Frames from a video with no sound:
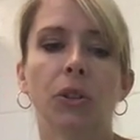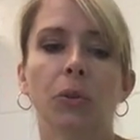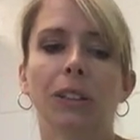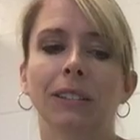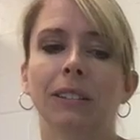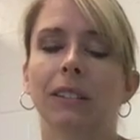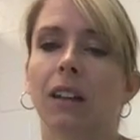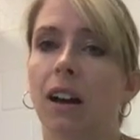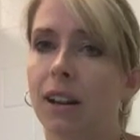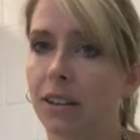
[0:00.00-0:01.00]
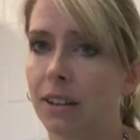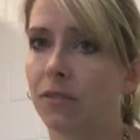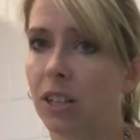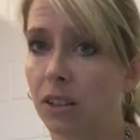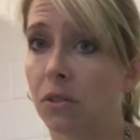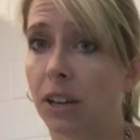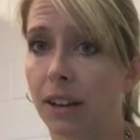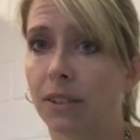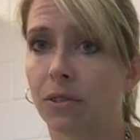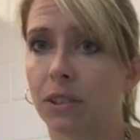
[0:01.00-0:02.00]
So a lot of
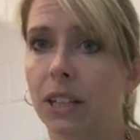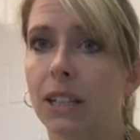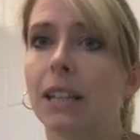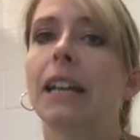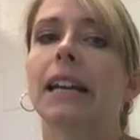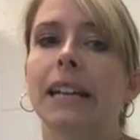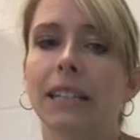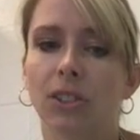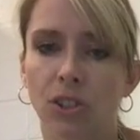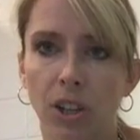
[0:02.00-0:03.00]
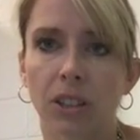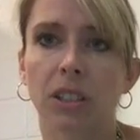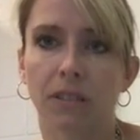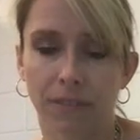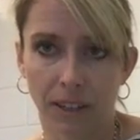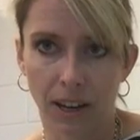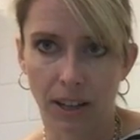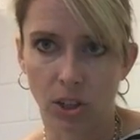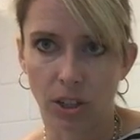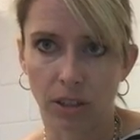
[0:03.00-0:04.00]
DOK3 is
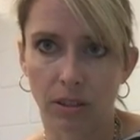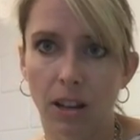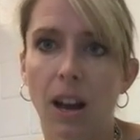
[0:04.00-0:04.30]
justification,